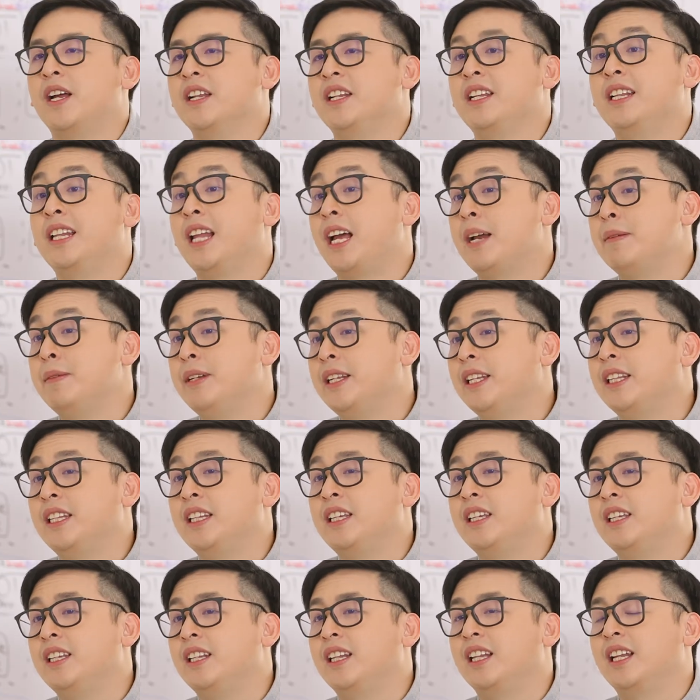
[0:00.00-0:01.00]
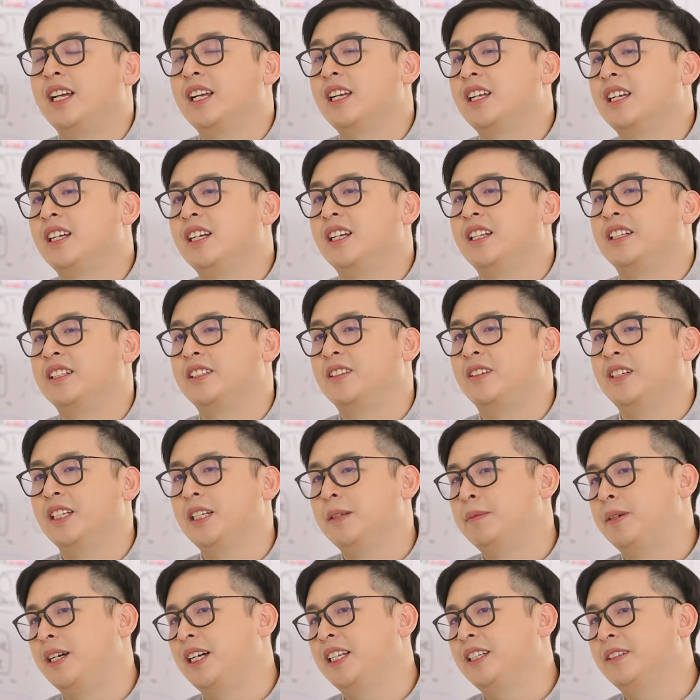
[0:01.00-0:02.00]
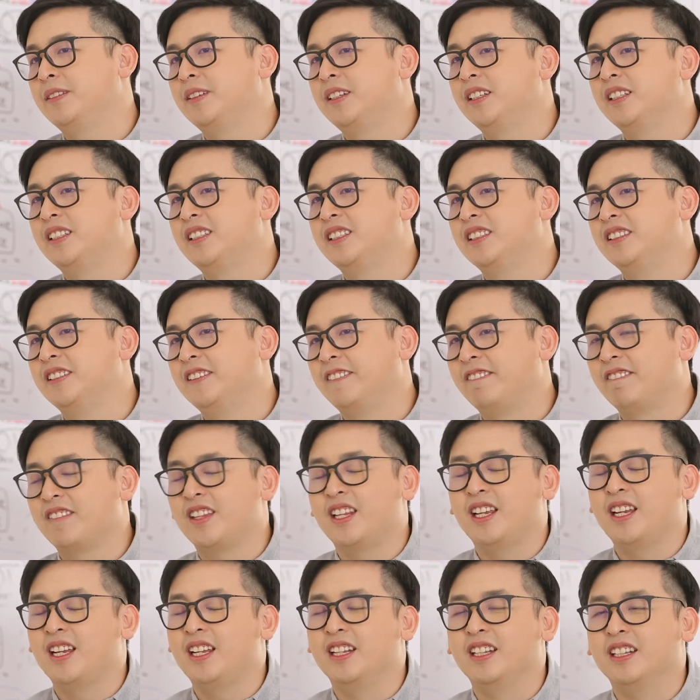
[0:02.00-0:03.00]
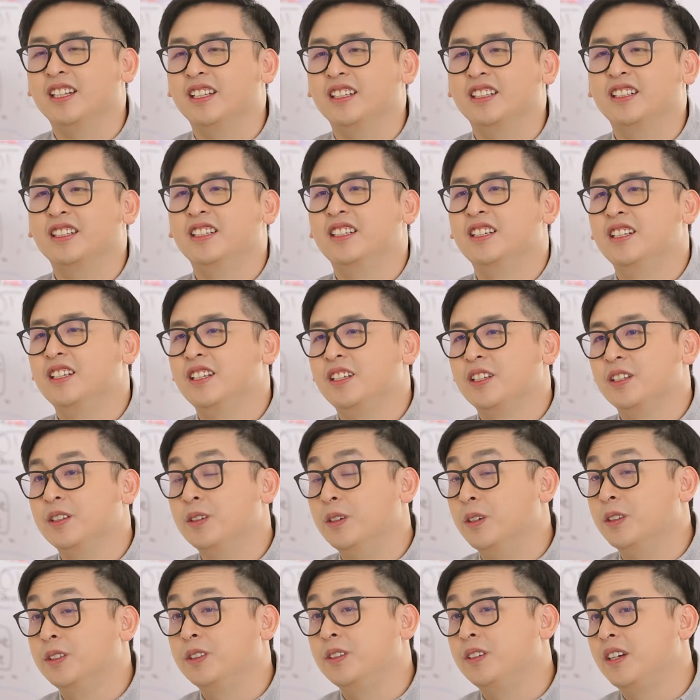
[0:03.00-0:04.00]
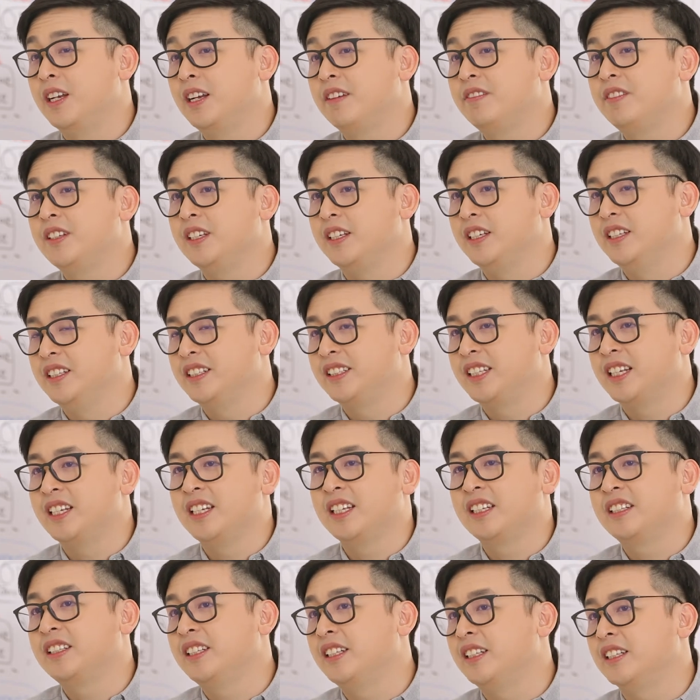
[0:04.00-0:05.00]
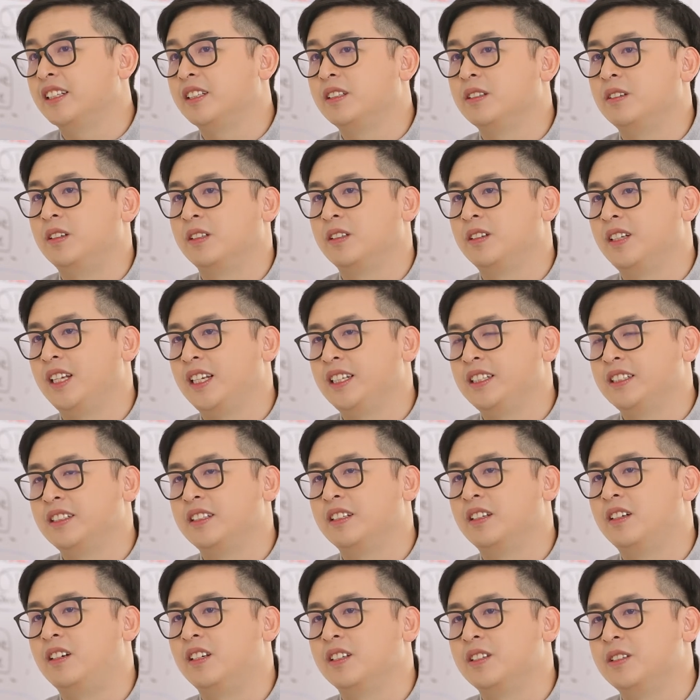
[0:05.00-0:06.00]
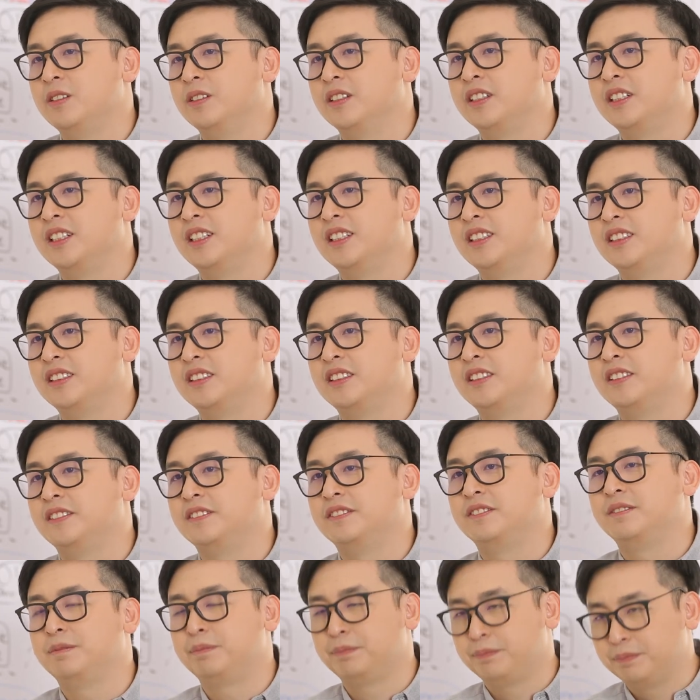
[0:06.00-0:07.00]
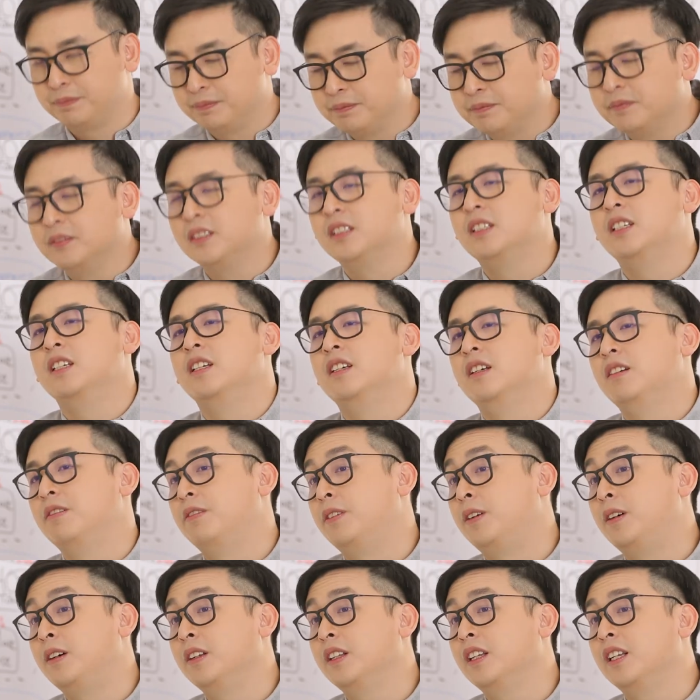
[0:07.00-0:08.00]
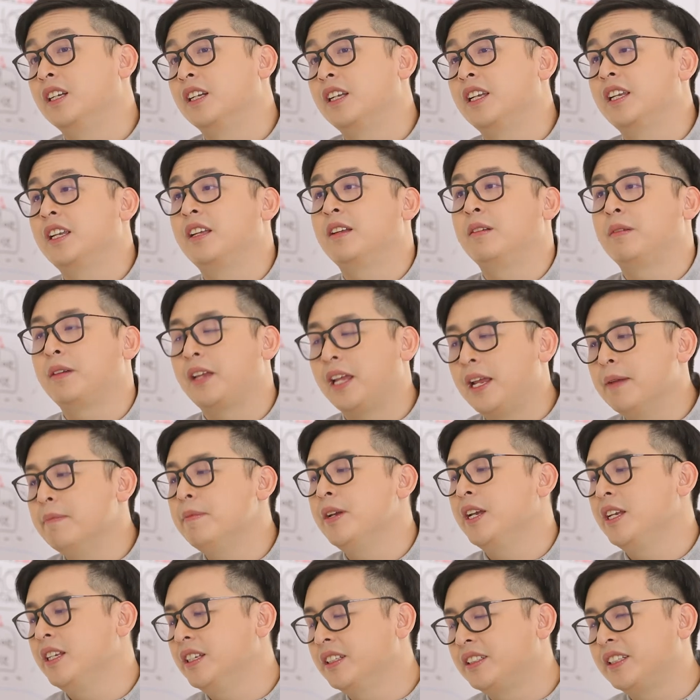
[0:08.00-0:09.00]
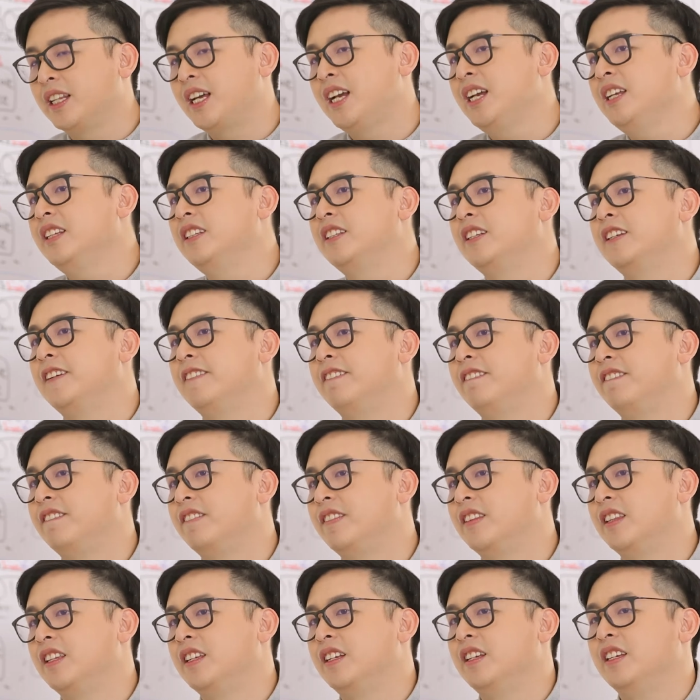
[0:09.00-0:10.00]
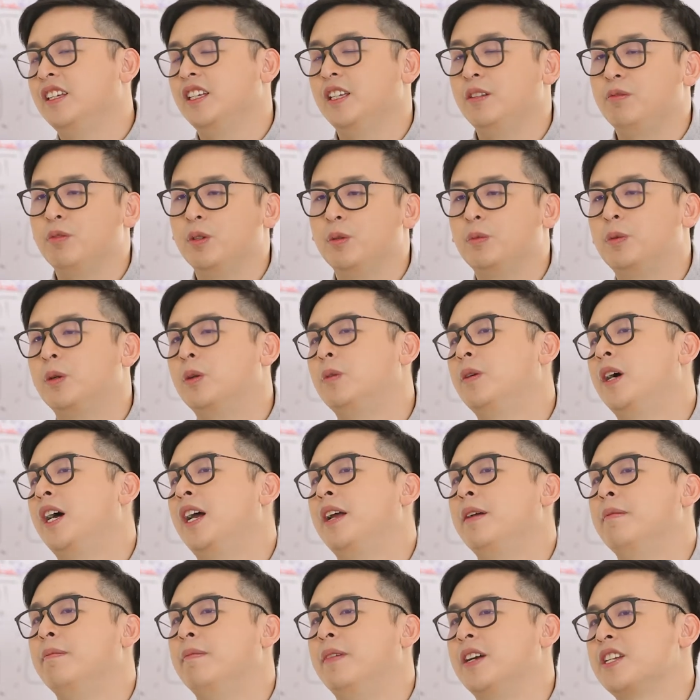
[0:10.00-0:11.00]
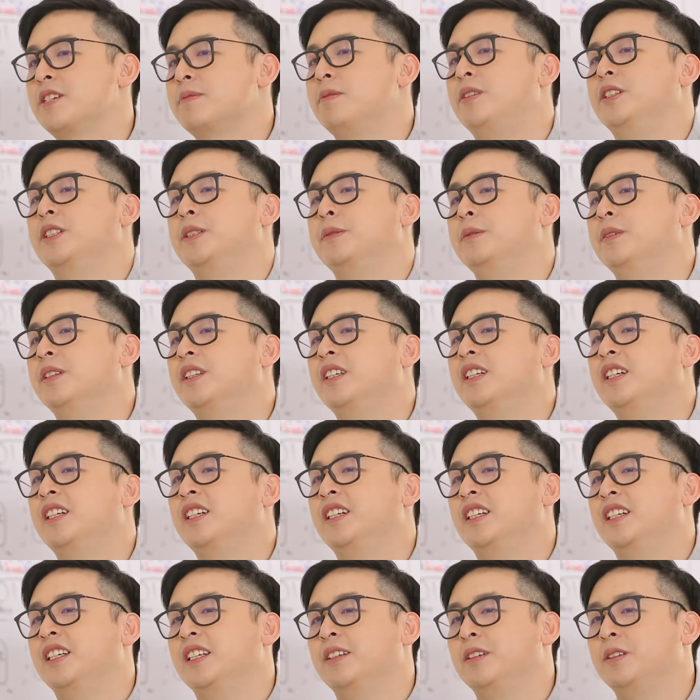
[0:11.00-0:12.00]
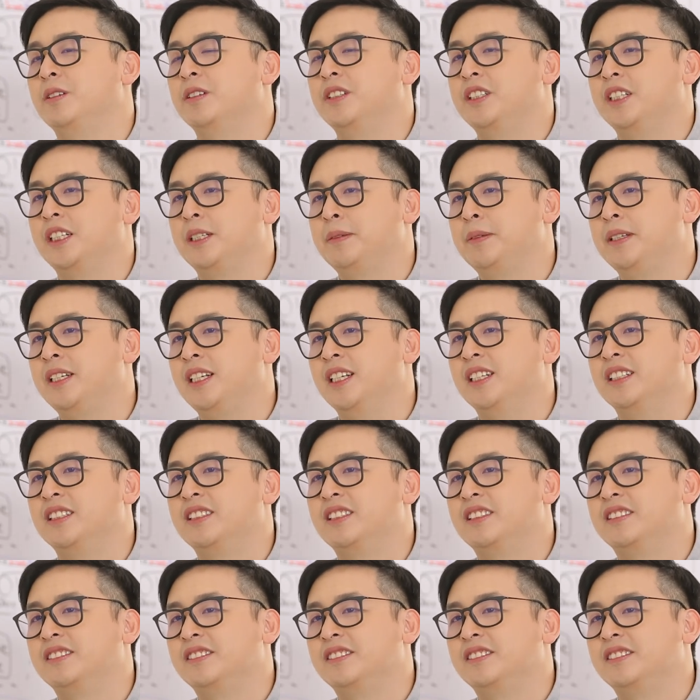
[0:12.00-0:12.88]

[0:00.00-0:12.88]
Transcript: any liability like a solid password, and you also have the instant access to authorized Hot users. For the game player side, it will provide much more smoother user experience.